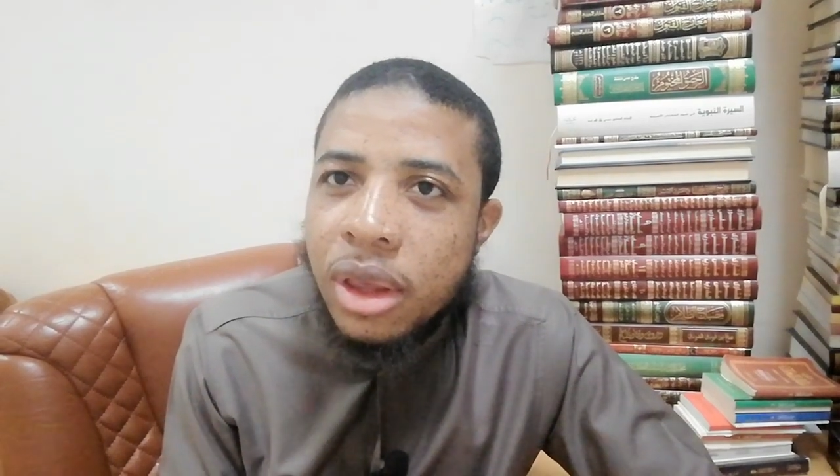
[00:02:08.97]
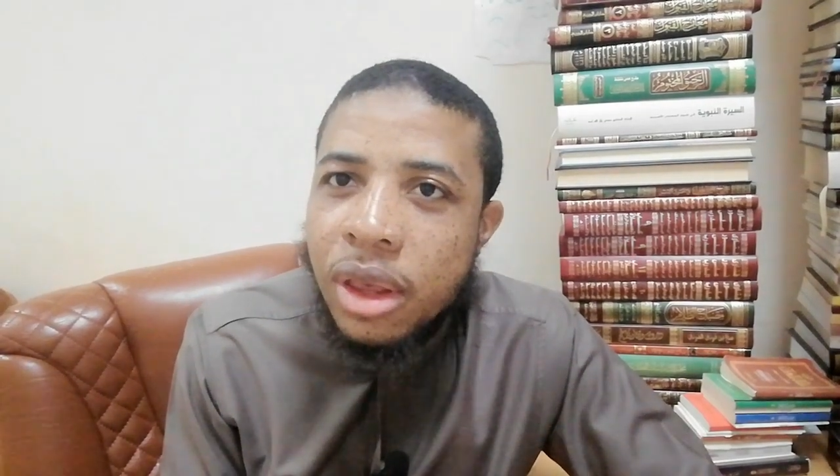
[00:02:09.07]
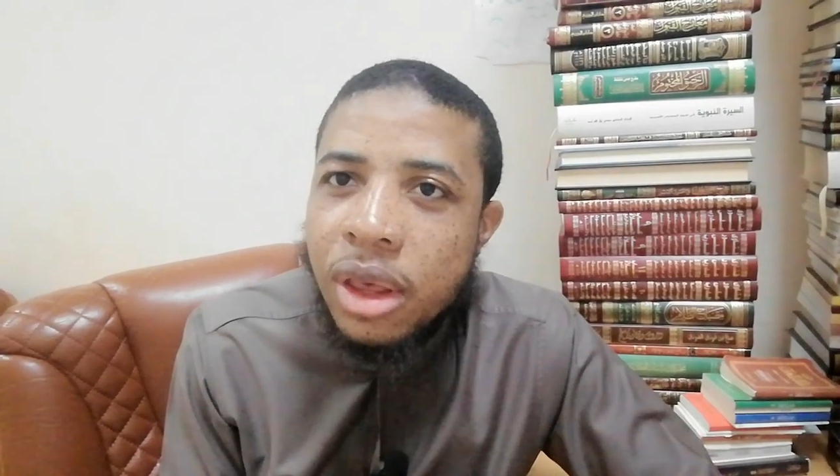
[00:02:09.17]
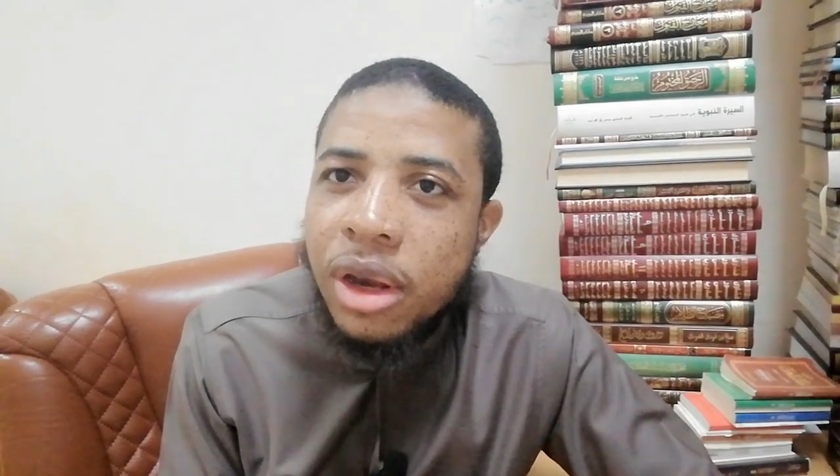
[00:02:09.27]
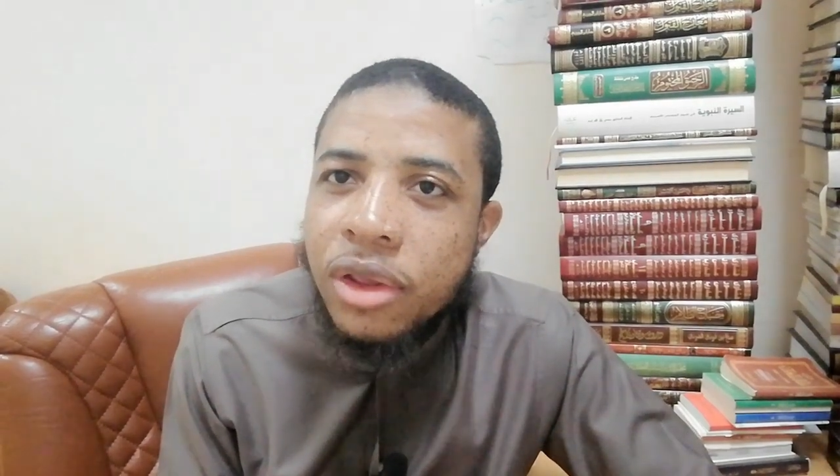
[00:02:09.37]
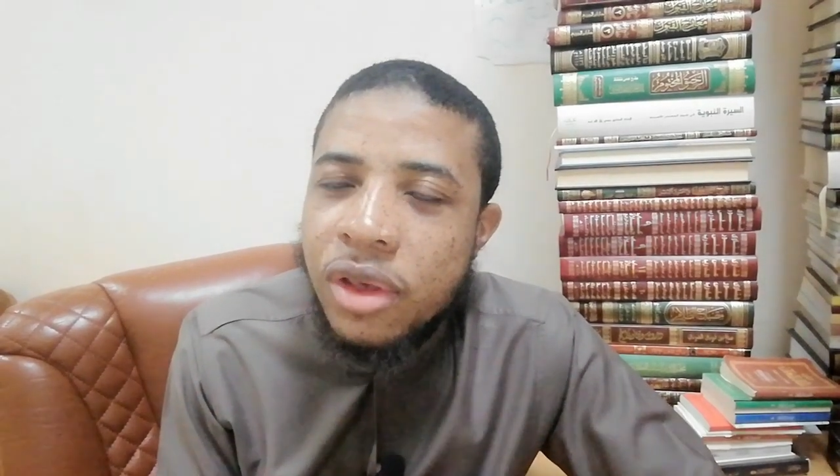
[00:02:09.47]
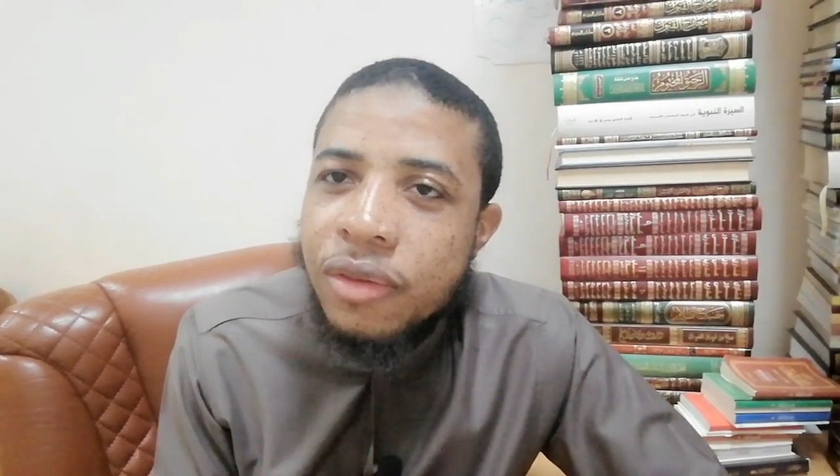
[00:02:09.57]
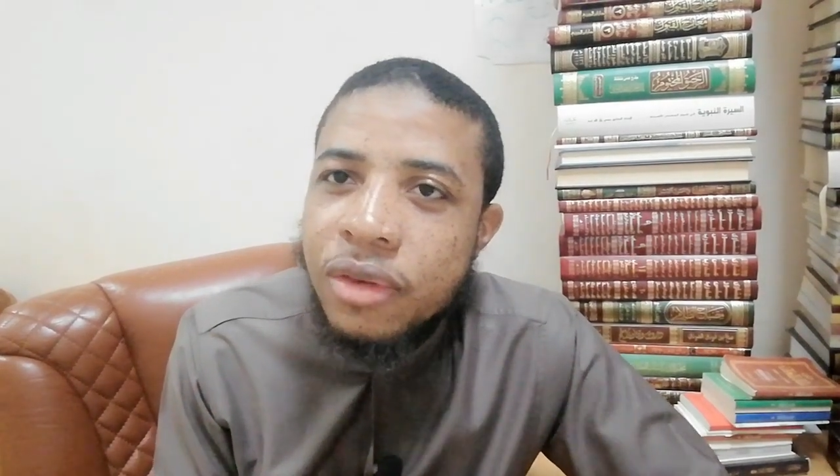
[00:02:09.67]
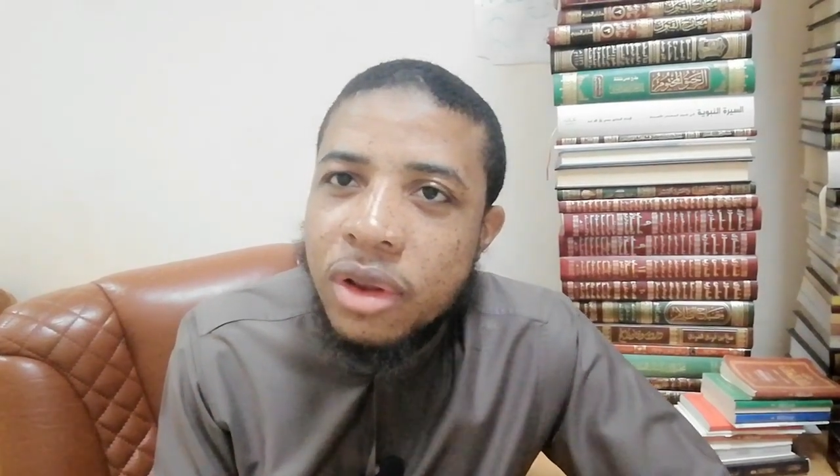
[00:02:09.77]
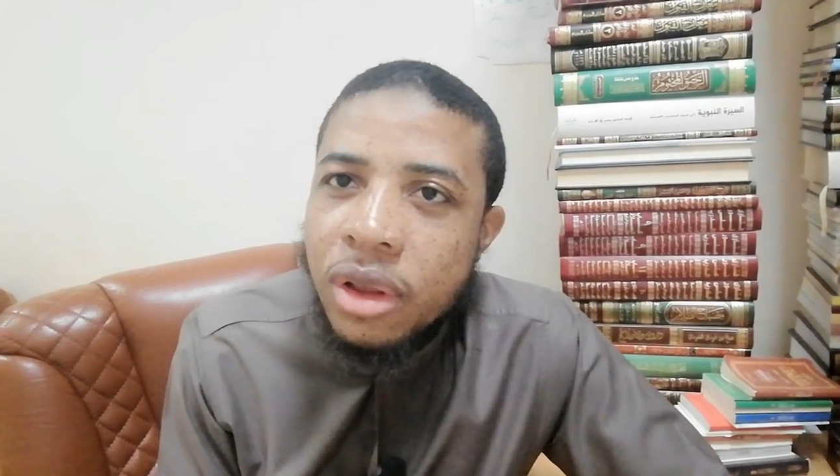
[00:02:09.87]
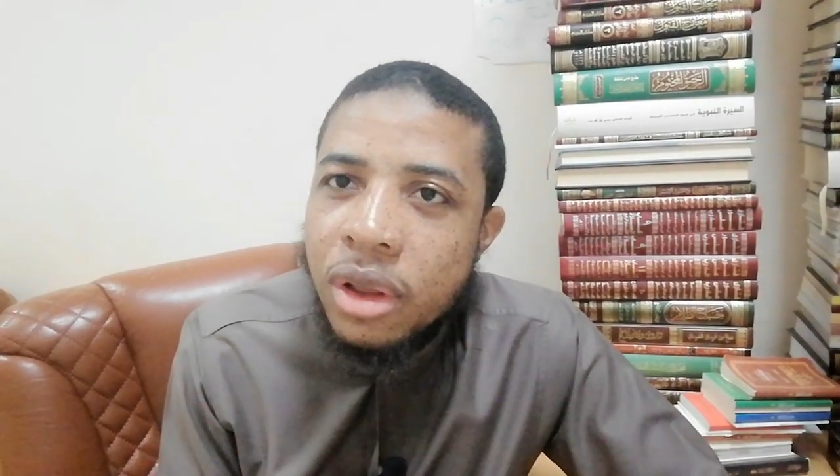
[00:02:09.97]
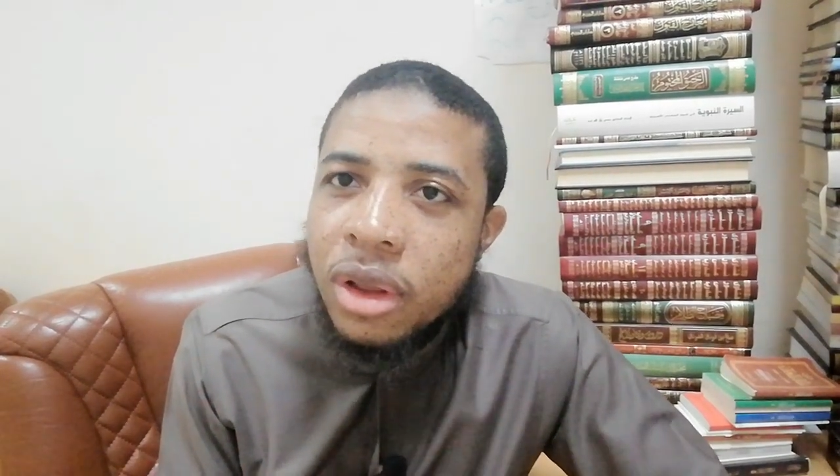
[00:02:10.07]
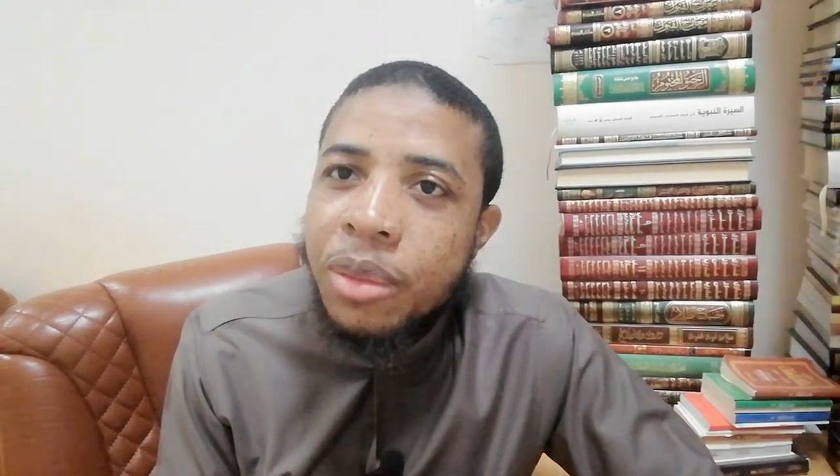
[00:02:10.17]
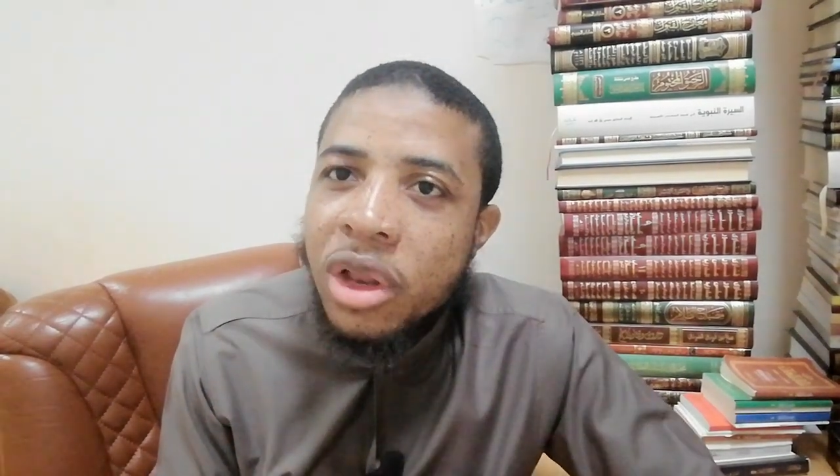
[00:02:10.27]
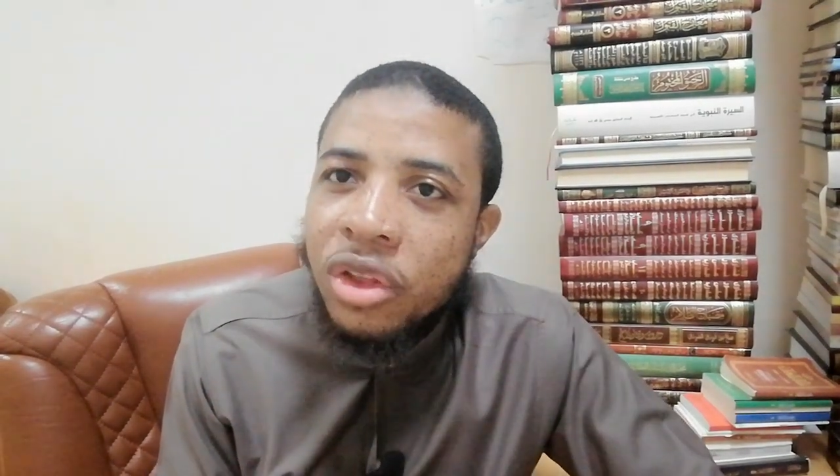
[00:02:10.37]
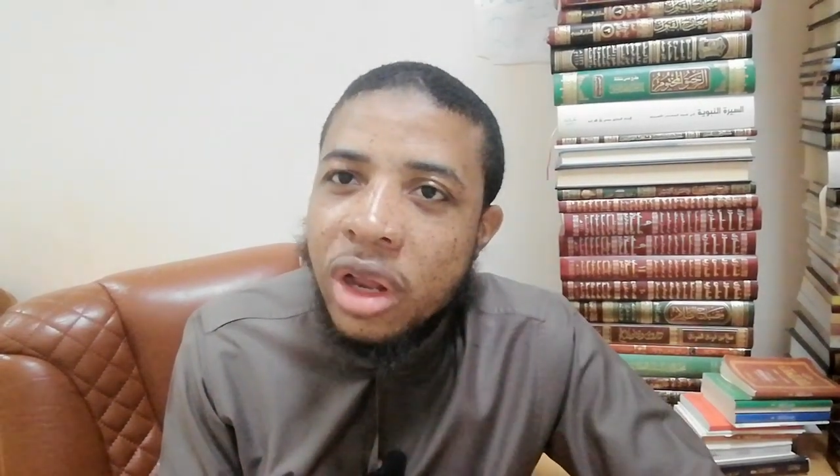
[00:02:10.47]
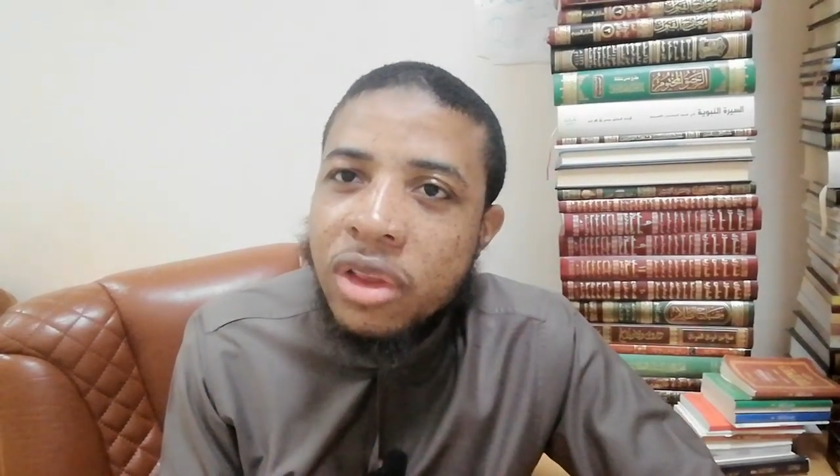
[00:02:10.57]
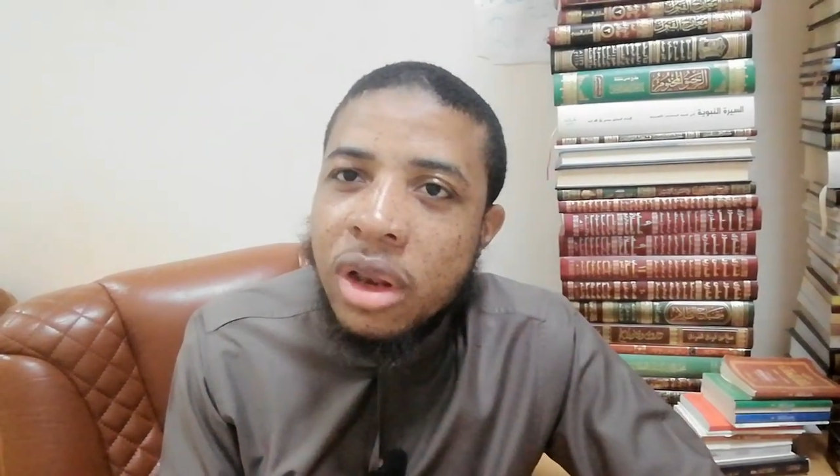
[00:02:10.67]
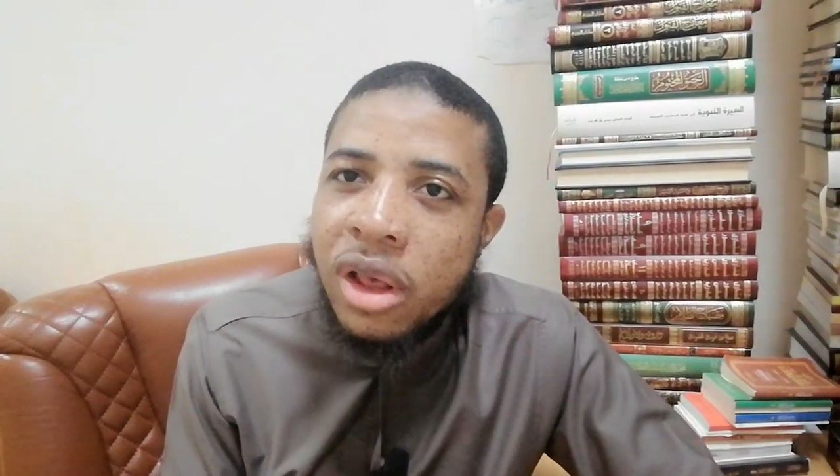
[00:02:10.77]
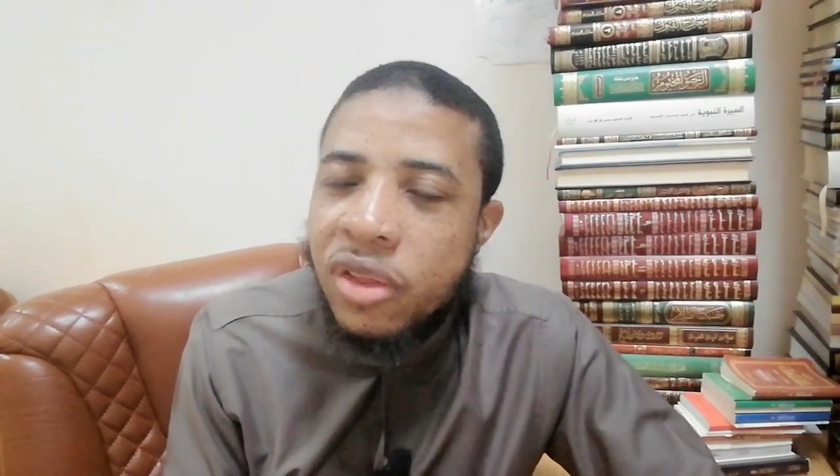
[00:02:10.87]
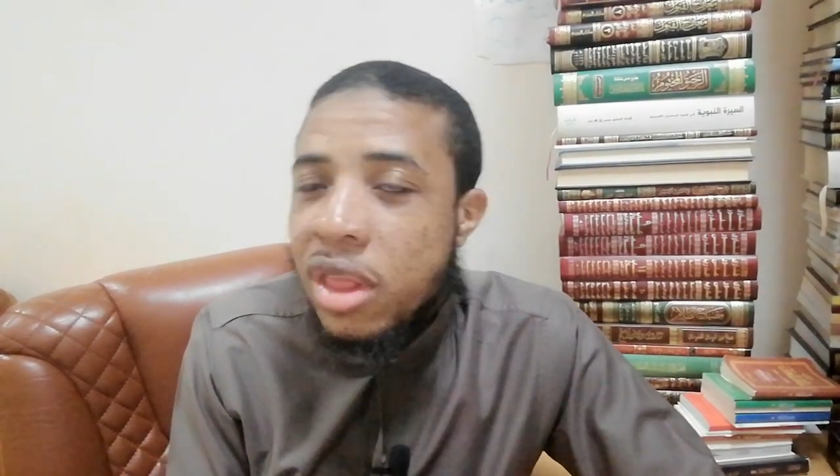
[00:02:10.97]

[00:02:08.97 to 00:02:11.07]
he received many threats in his